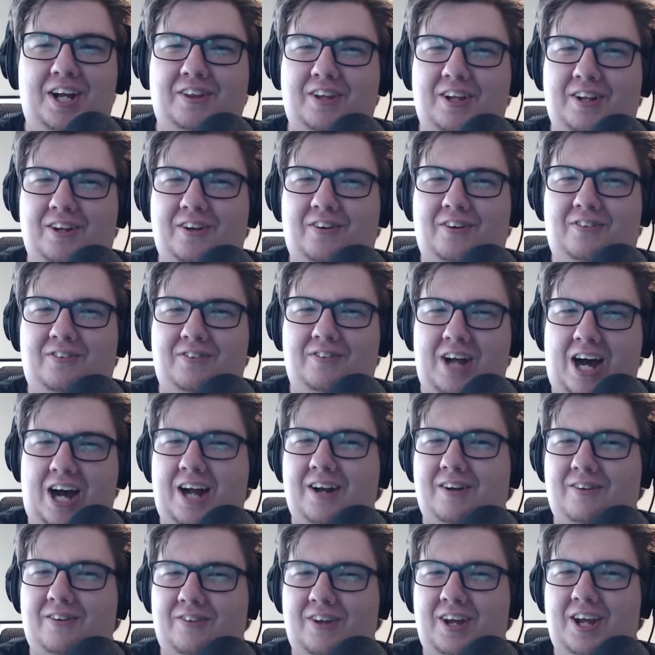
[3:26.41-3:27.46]
they did
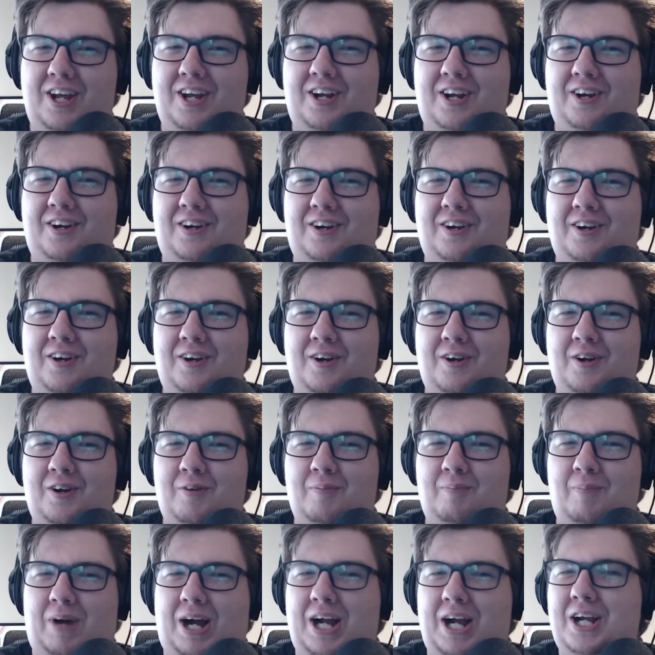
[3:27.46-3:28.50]
not take
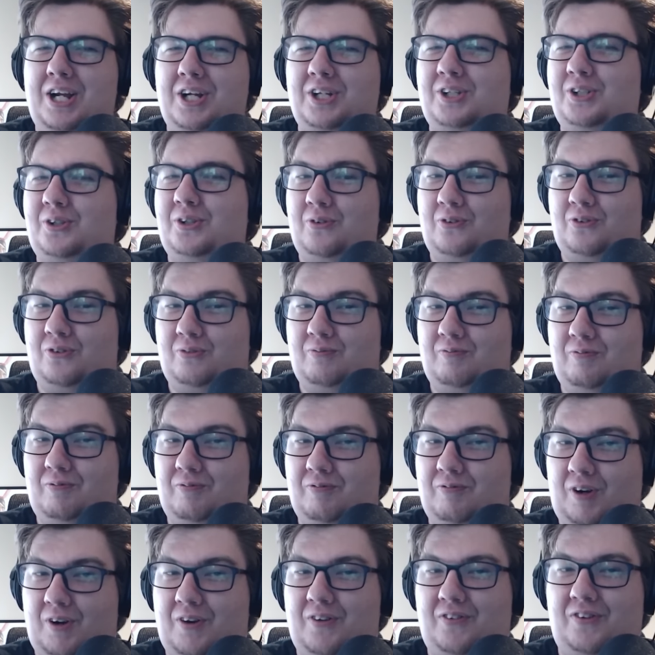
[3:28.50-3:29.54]
my issues
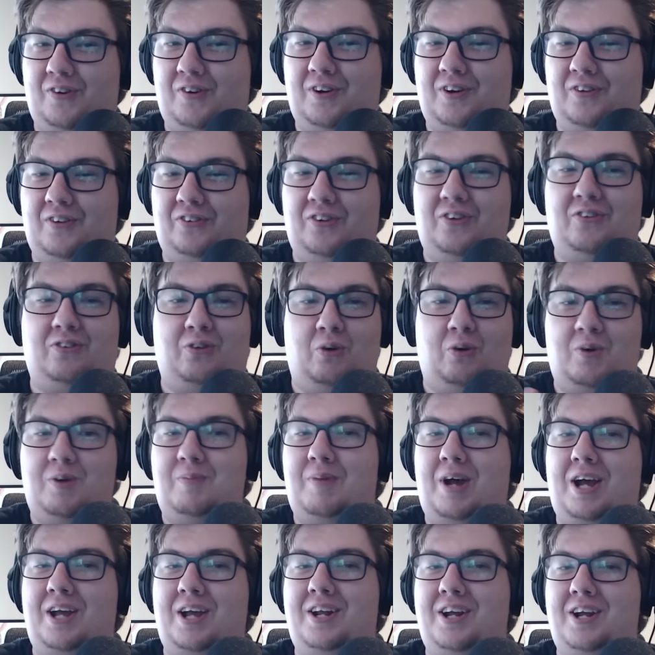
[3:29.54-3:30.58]
very seriously, so we
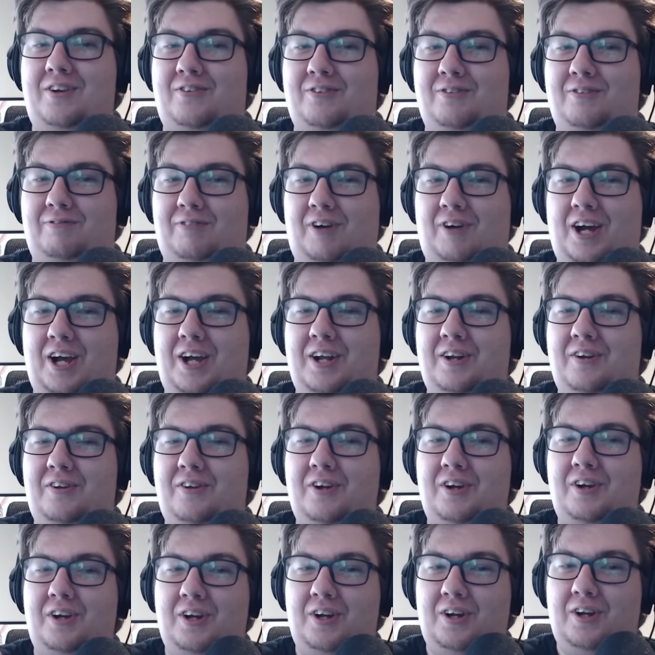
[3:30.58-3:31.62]
may need to find
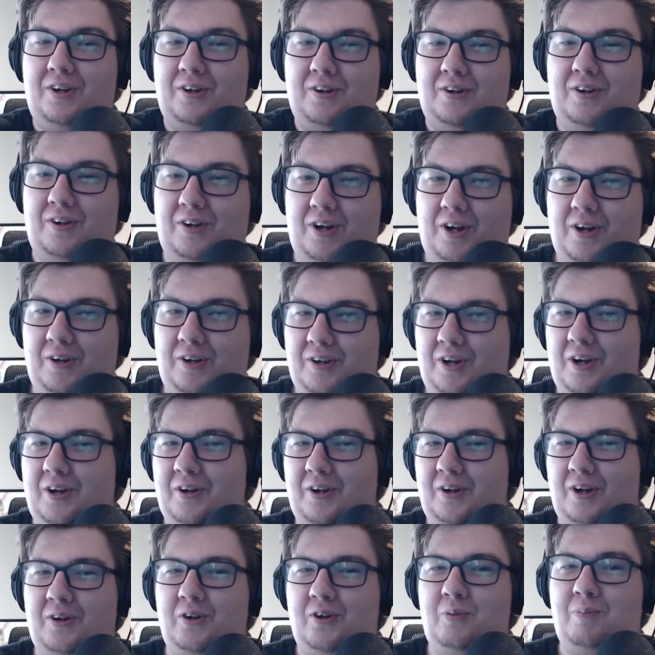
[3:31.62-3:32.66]

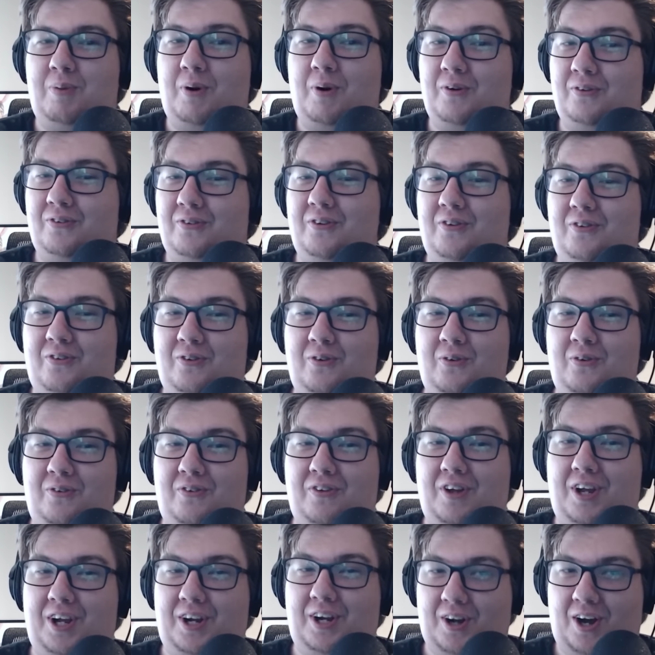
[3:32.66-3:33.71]
a new person to
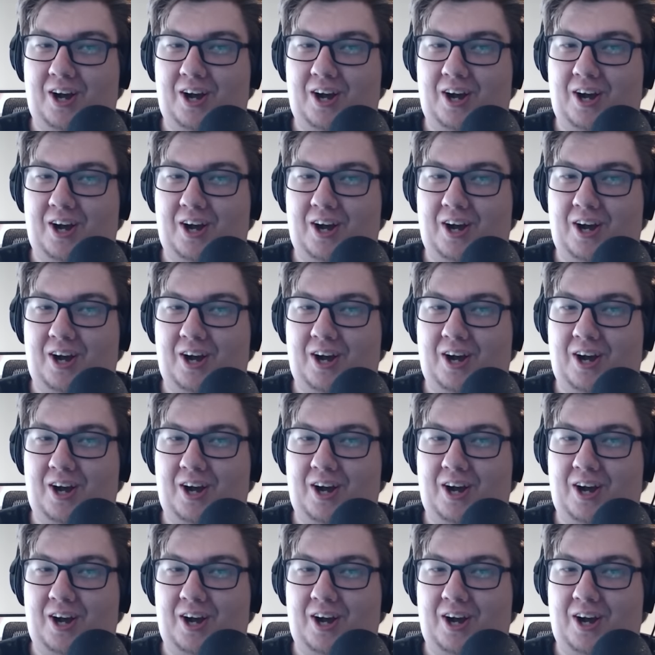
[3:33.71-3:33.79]
take